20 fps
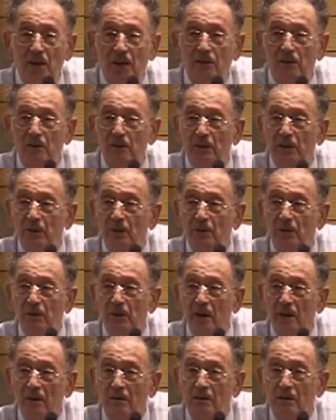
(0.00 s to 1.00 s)
January
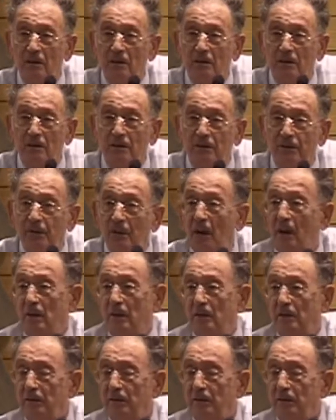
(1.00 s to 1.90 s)
2005.